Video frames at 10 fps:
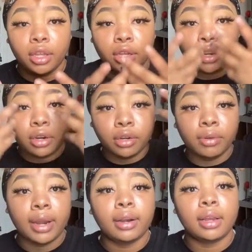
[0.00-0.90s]
your new
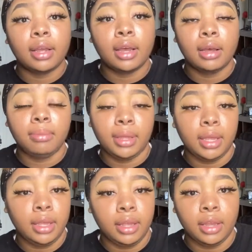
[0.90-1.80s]
hair can come
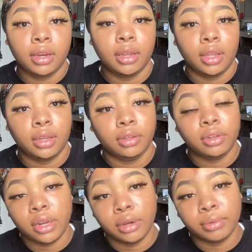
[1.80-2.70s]
in, and you
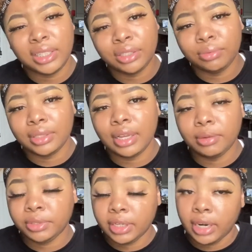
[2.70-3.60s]
know, it just really
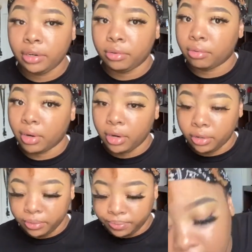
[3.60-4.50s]
helps your hair
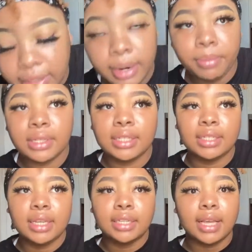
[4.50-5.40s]
grow. Tip number
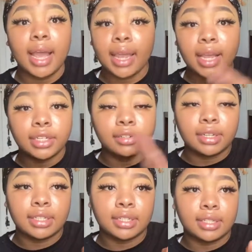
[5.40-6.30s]
6, I can't
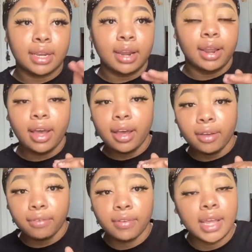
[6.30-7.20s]
stress this
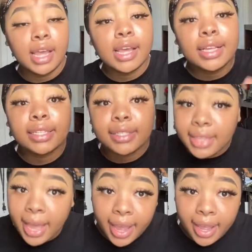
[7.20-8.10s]
enough:
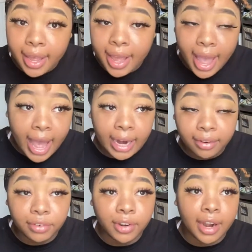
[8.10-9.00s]
stay out
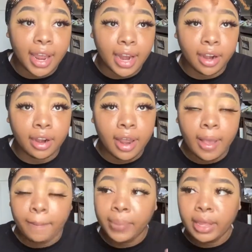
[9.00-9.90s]
of your hair.
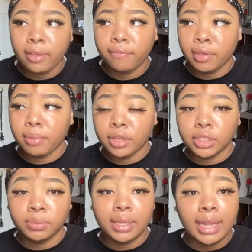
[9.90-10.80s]
Being females,
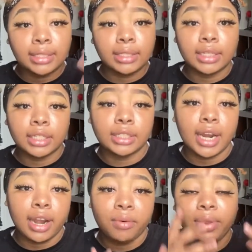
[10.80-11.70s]
we like to touch our
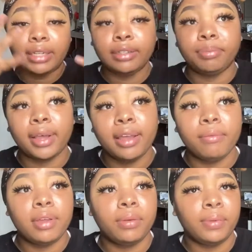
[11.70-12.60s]
hair, we like to play
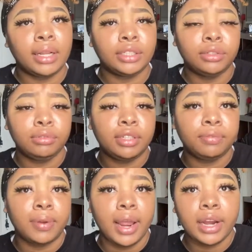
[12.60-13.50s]
with it, we like to do
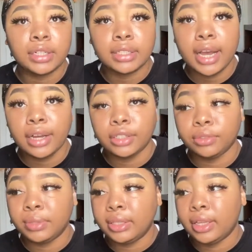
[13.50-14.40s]
different hairstyles
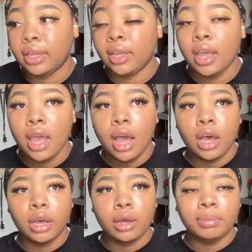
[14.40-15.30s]
with it.
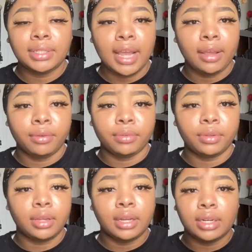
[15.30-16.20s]
It's like
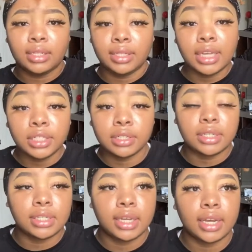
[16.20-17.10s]
an accessory
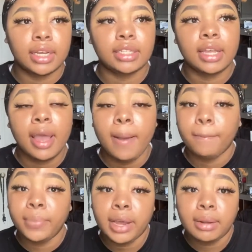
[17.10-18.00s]
to us.
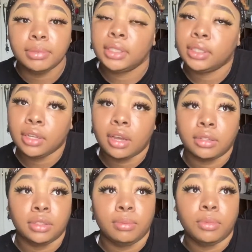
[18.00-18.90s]
But I'm telling y'all,
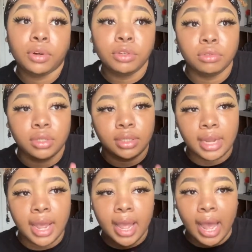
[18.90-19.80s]
the more you
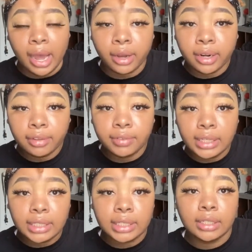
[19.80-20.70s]
stay out of
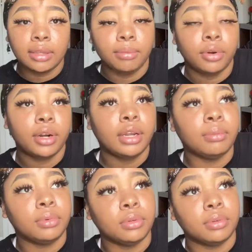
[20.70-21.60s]
it, the more it
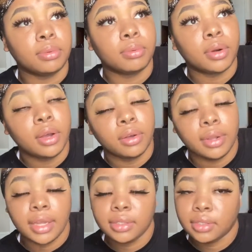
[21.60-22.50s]
will grow.
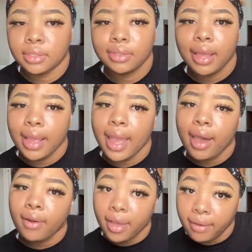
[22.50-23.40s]
Like, just stay
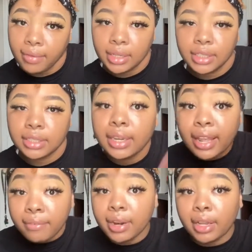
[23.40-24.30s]
out of it. Just
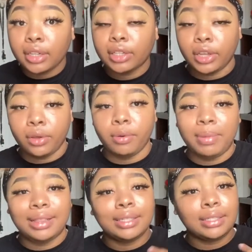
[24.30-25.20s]
leave it alone. But
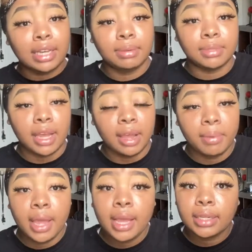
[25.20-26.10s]
at the same time,
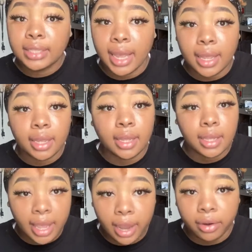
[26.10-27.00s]
take
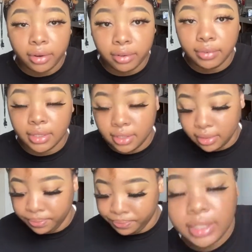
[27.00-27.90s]
care of it.
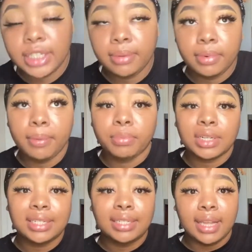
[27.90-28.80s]
Tip number
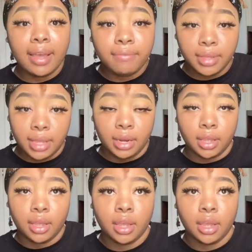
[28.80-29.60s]
7,